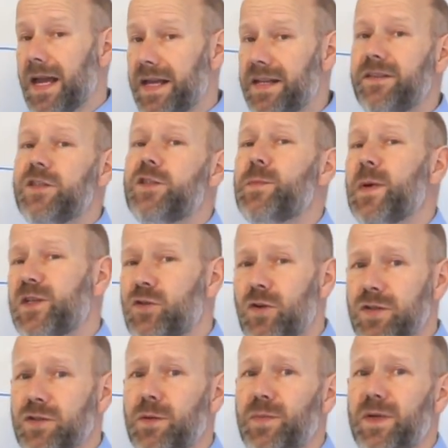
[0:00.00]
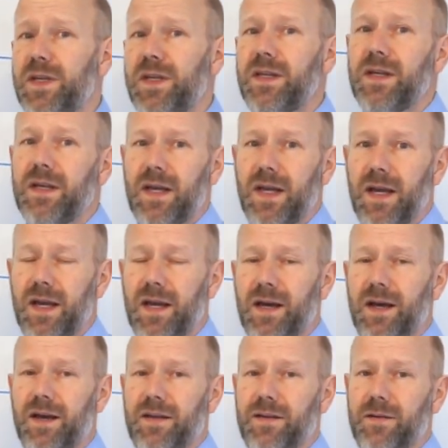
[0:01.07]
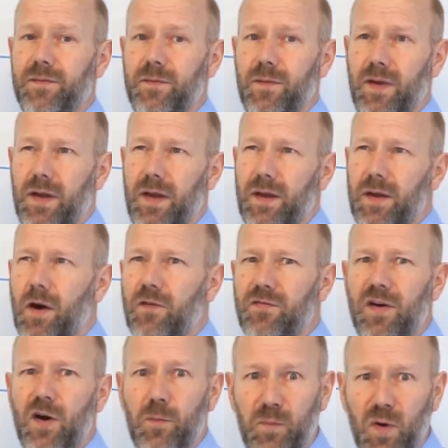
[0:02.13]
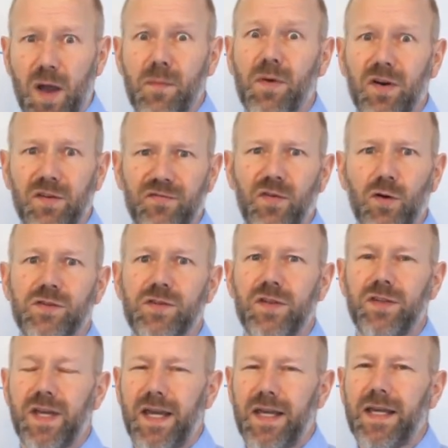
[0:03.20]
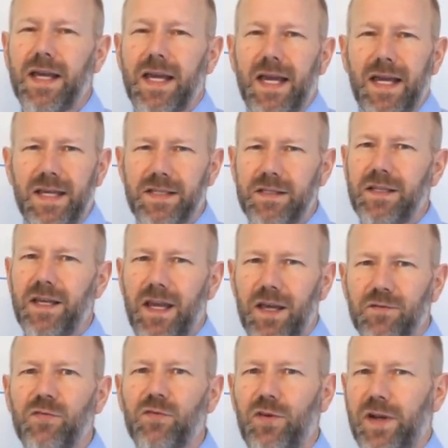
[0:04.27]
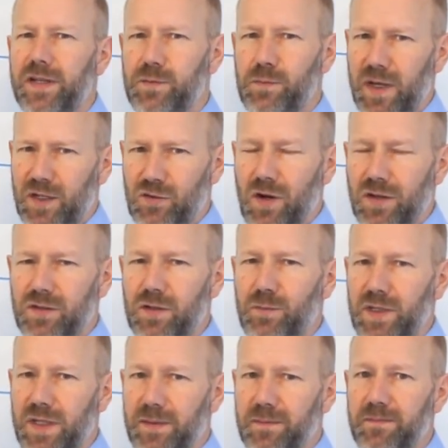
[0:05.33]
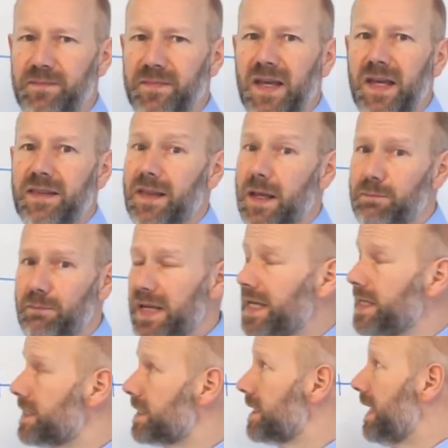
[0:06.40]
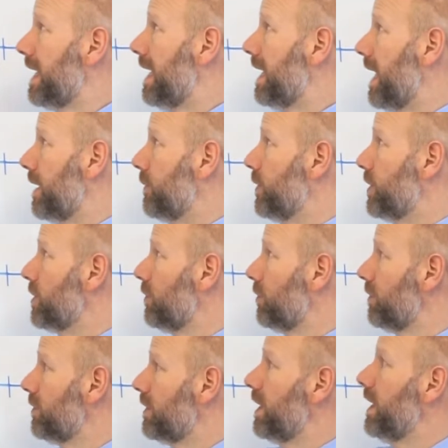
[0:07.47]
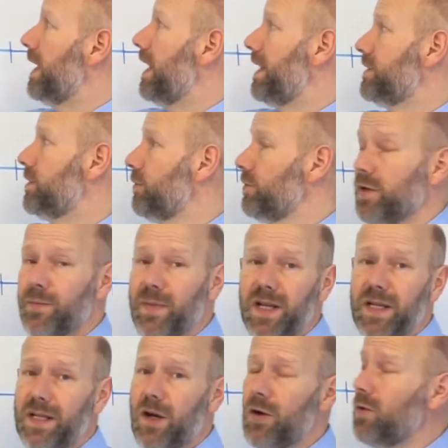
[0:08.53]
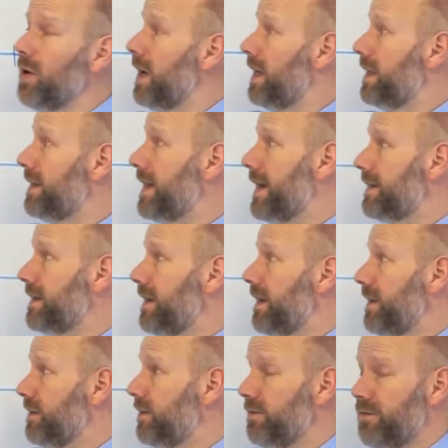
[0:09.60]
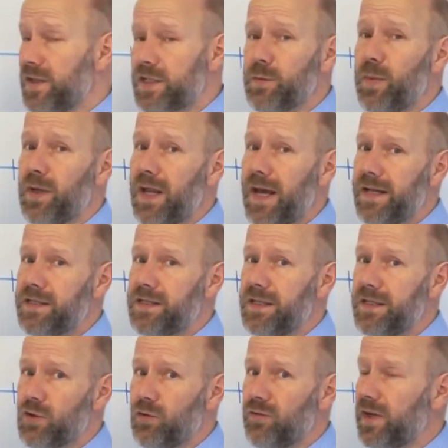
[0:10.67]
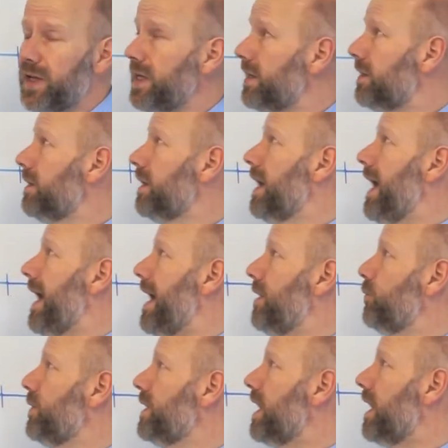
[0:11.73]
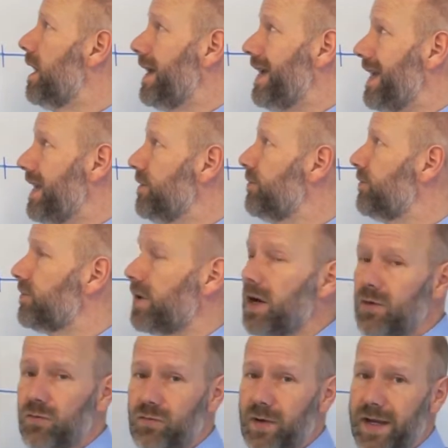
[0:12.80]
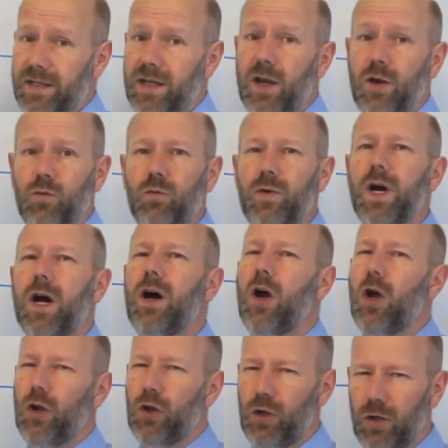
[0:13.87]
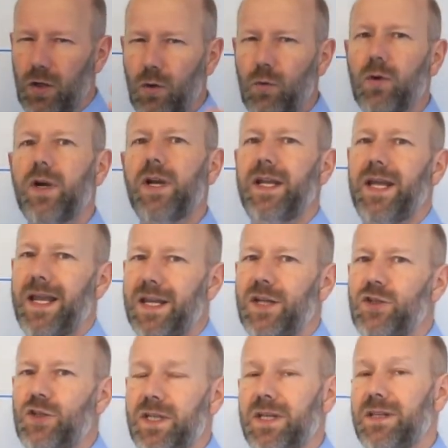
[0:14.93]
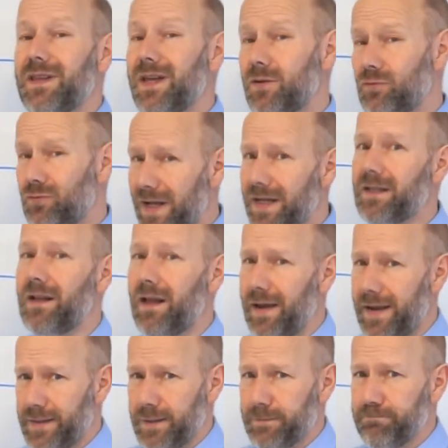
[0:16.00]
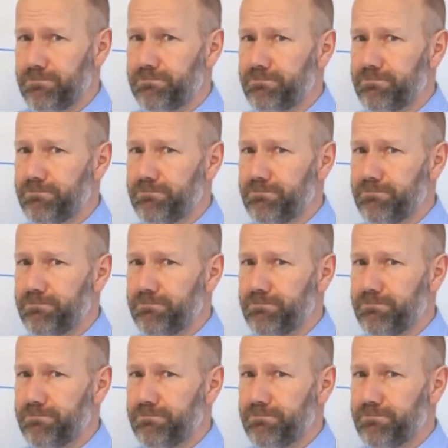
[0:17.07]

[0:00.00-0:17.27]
In the spectroscopy uh, of our primary focus today is the infrared spectroscopy. That means, like we told, I told you a minute ago, that the visible light sits over here and we are infrared. We are lower in energy than red light.